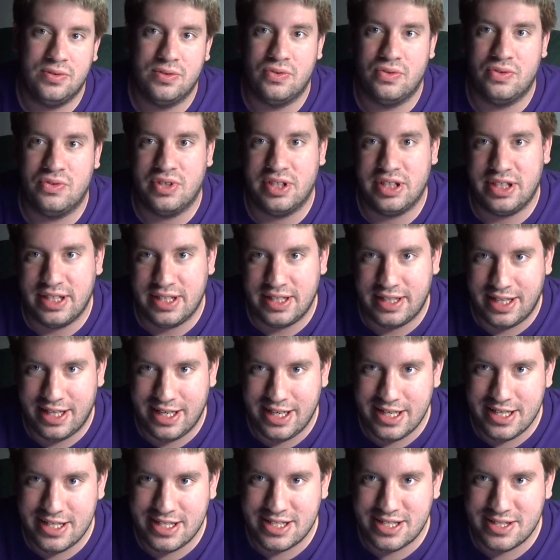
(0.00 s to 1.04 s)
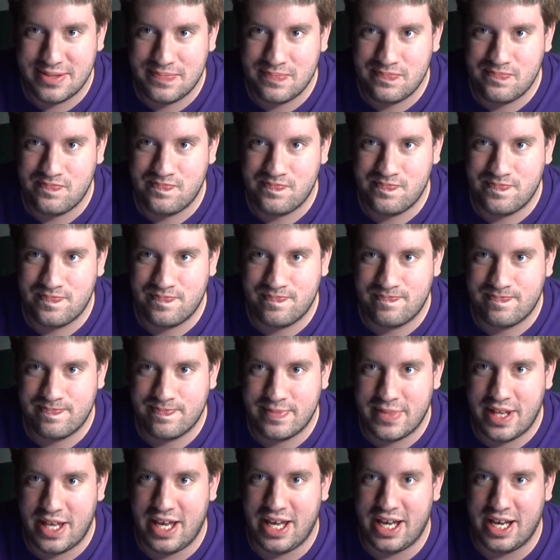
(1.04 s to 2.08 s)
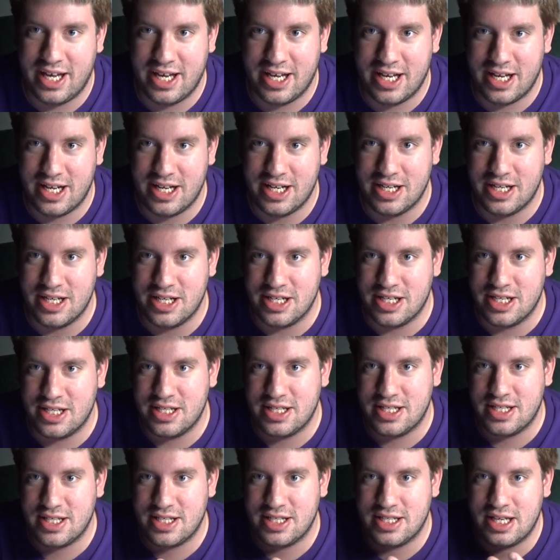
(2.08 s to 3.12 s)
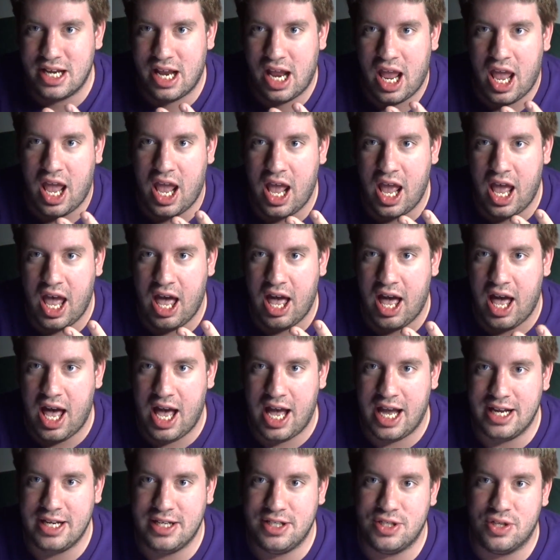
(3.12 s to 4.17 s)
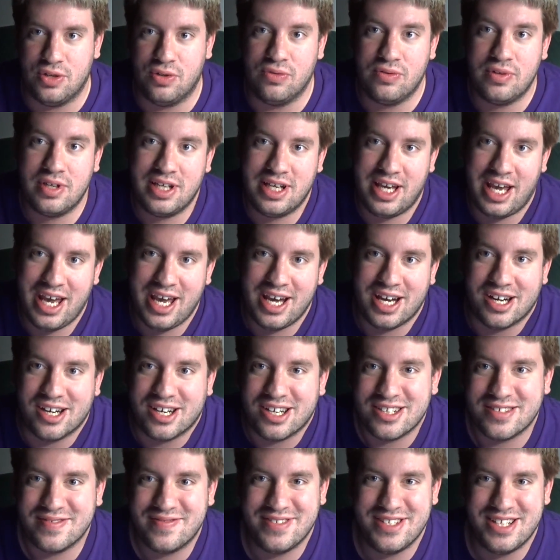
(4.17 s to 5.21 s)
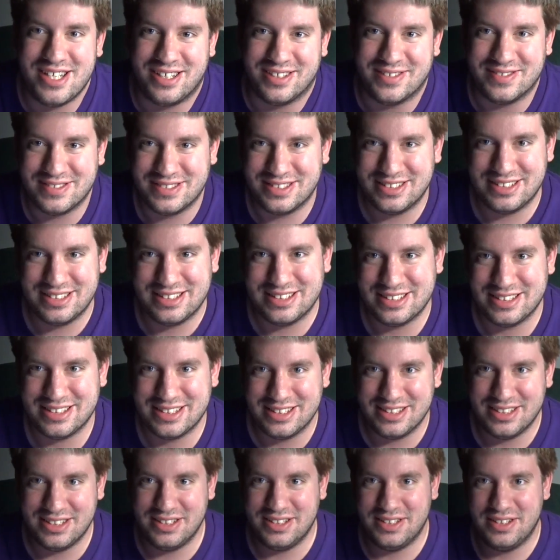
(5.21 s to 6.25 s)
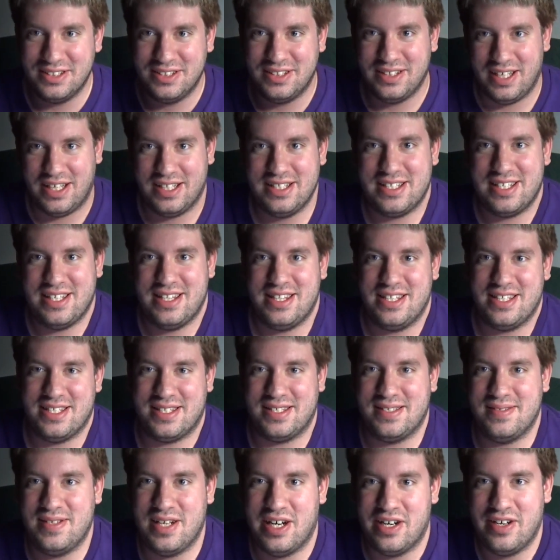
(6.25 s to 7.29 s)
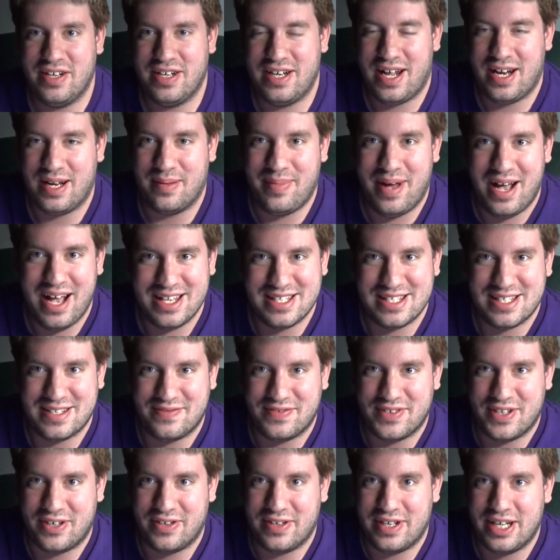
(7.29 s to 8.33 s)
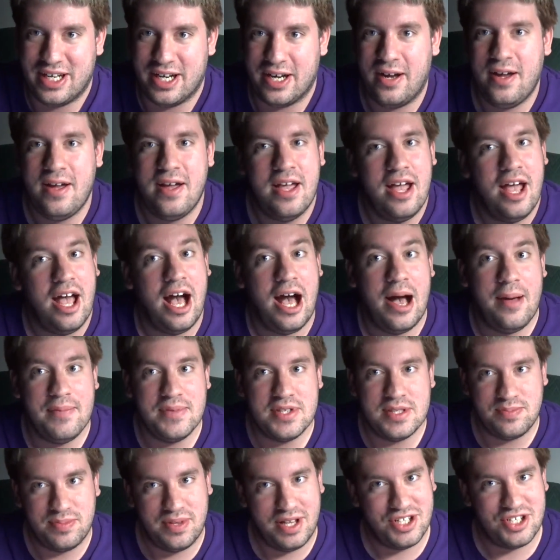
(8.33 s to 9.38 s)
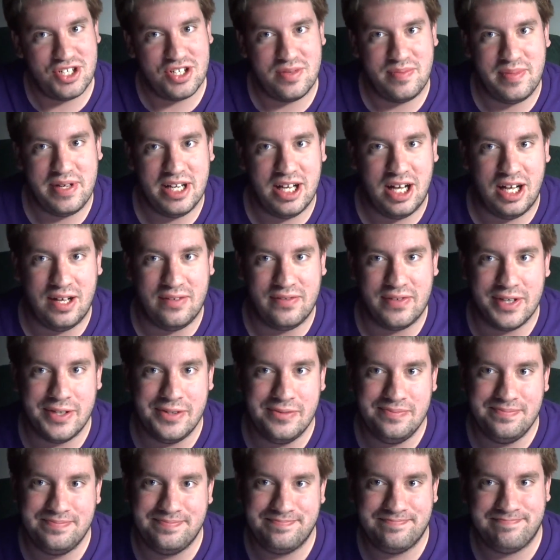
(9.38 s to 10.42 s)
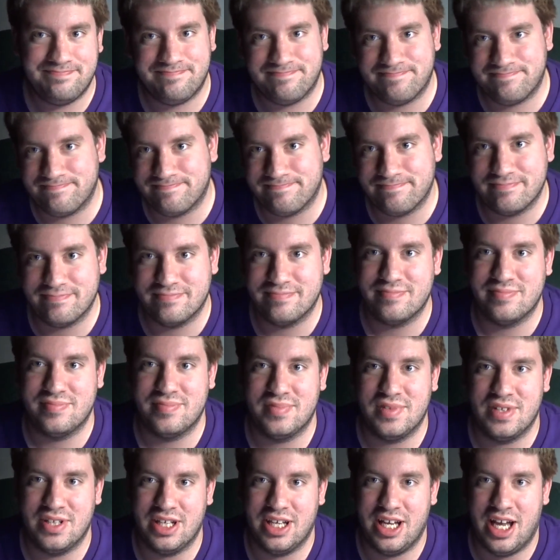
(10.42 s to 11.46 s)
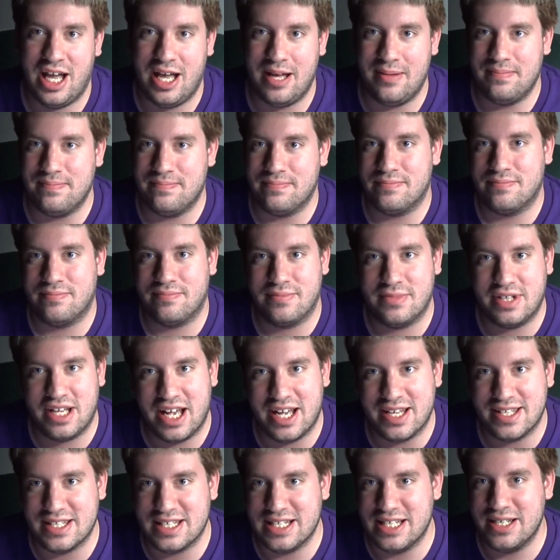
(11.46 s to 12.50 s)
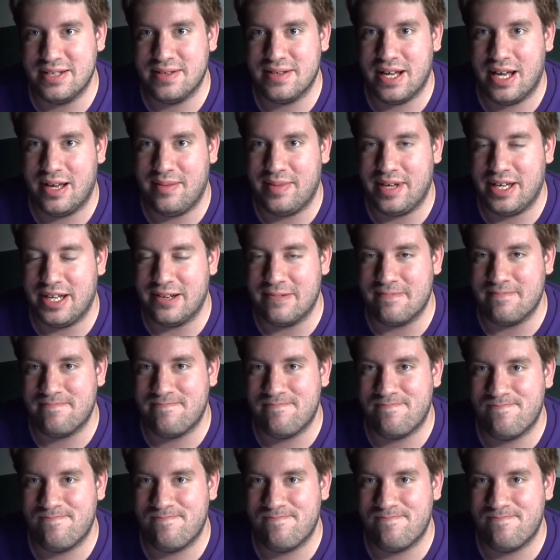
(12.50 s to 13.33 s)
really late. And I don't care. So, let's get this started on a positive note here. It's a pleasure to meet all of you. I'm guessing. I mean,